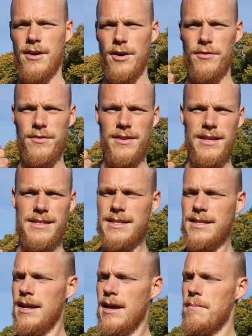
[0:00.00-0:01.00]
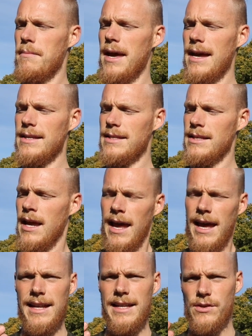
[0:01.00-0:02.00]
of this mace,
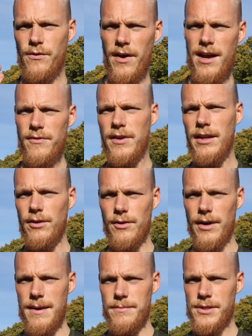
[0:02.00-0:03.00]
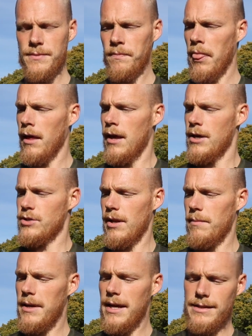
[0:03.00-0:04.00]
it is 5 kilograms. So
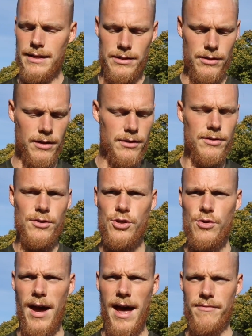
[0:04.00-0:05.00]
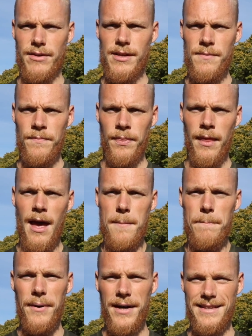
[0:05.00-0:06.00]
that means it's not too heavy,
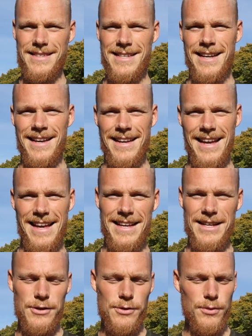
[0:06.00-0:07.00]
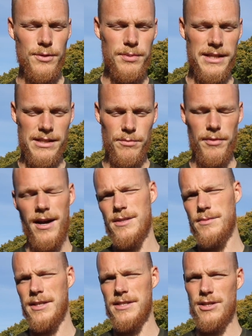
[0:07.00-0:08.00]
but you would be surprised
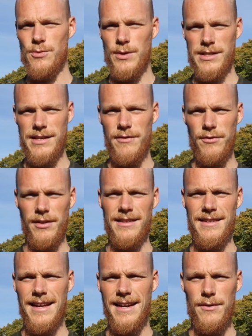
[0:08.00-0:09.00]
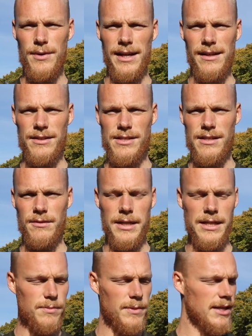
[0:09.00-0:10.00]
because it swings differently than a regular steel
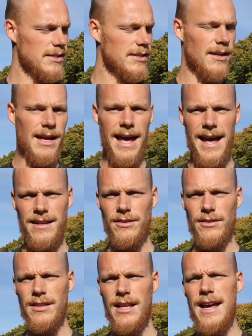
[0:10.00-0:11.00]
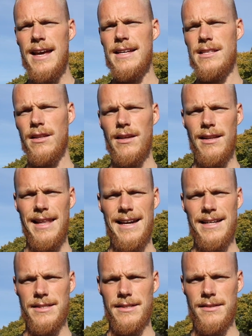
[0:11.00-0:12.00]
mace, because the handle is a lot
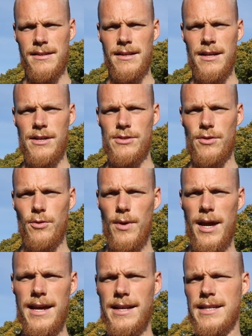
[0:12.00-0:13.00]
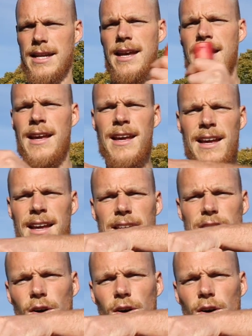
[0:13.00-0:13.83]
lighter. So the weight is